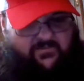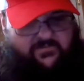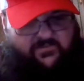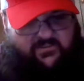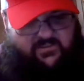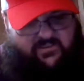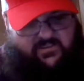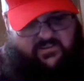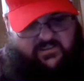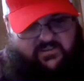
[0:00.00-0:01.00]
Doesn't want to
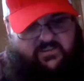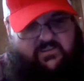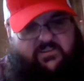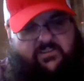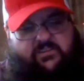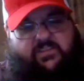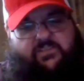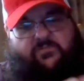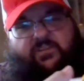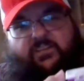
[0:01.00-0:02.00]
close on the one side anymore.